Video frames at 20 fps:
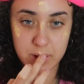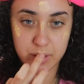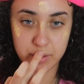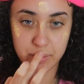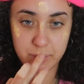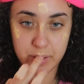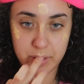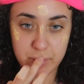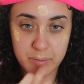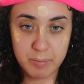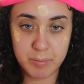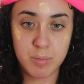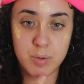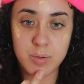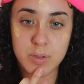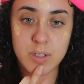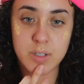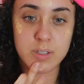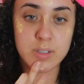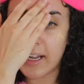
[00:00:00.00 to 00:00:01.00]
a little bit
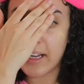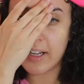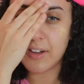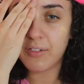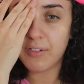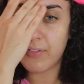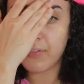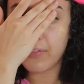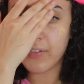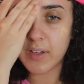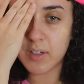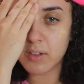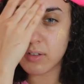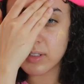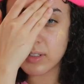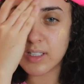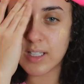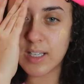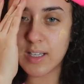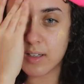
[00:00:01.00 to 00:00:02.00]
more. It
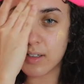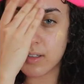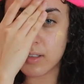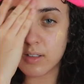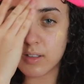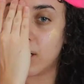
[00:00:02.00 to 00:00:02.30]
feels like